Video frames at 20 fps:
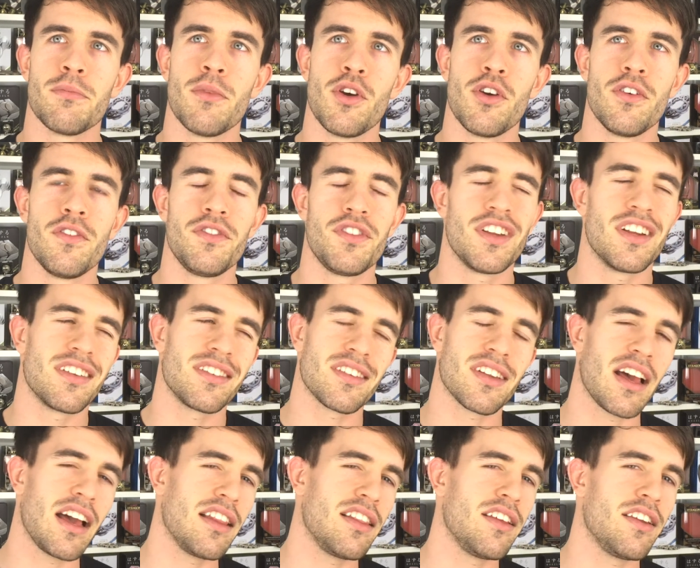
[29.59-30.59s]
moves in a
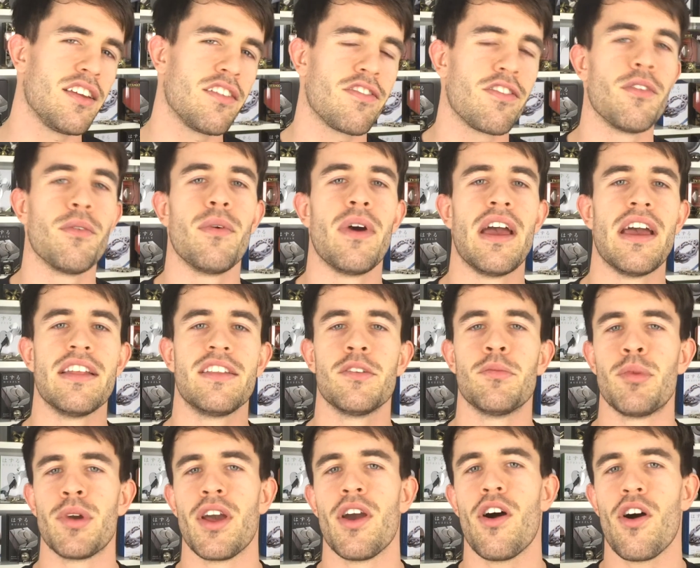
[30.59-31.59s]
slightly different way to
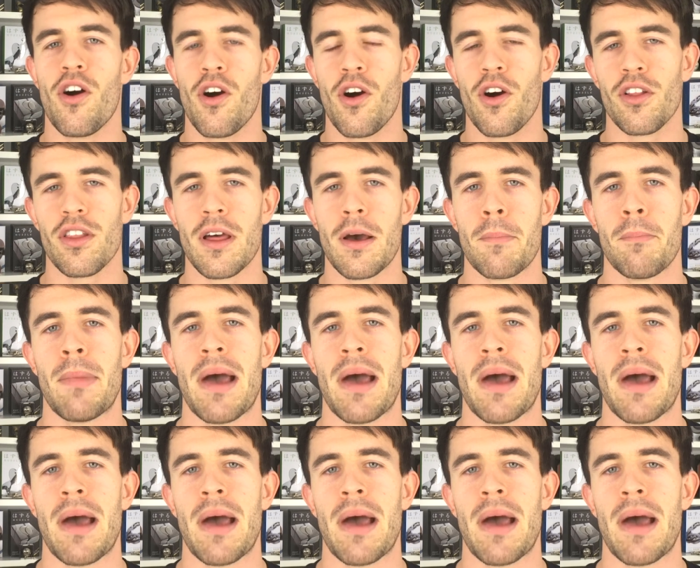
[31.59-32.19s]
put it all